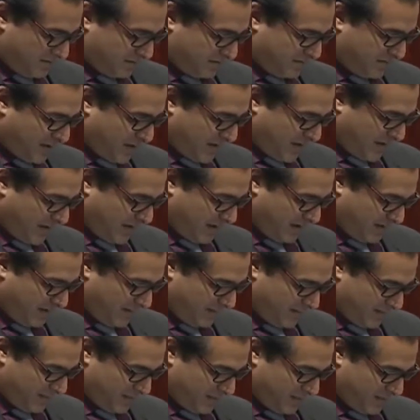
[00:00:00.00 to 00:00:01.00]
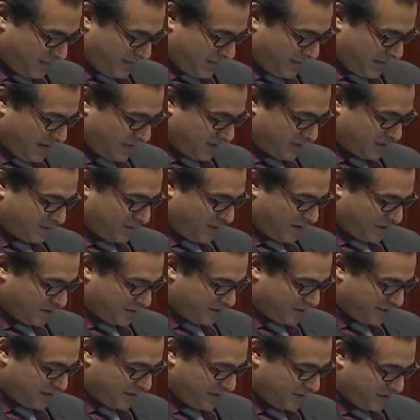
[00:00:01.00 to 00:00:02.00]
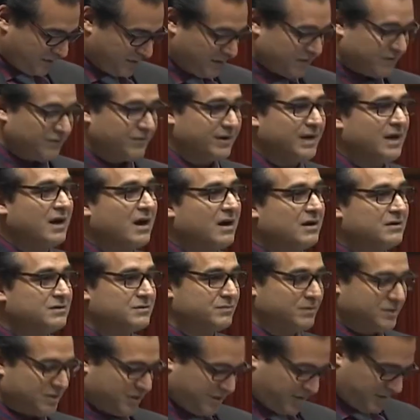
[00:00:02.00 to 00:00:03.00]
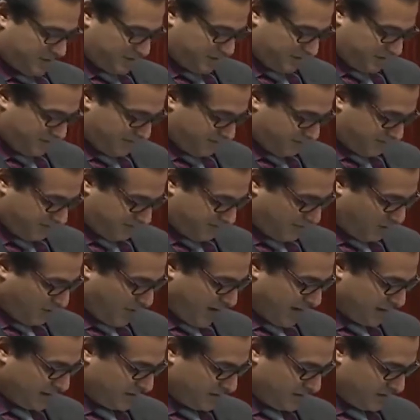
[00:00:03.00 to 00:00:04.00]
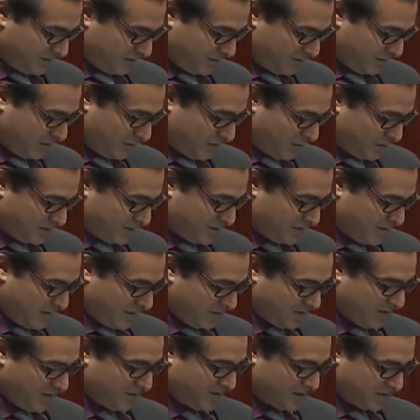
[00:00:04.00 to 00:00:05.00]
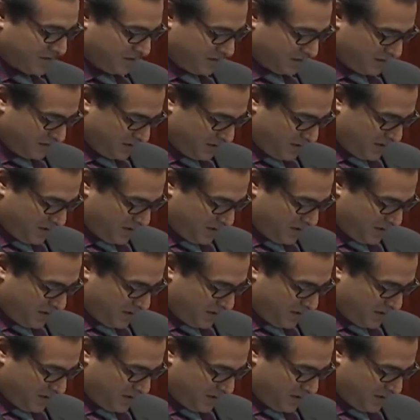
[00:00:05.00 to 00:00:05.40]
by the responsibilities of the 3 Rs, which is rates, roads, and rubbish.